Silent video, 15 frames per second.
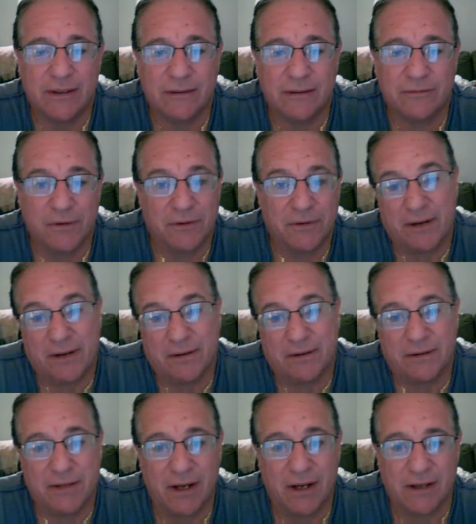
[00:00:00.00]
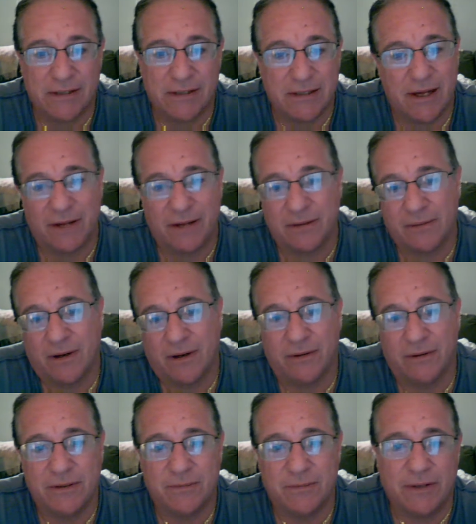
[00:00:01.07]
Verlander, it does. He's on the
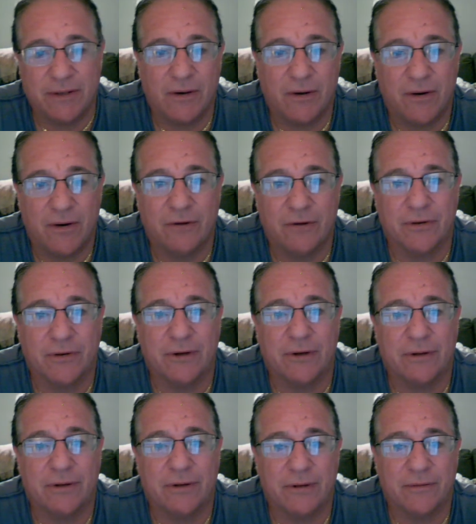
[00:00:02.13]
road, you might go over.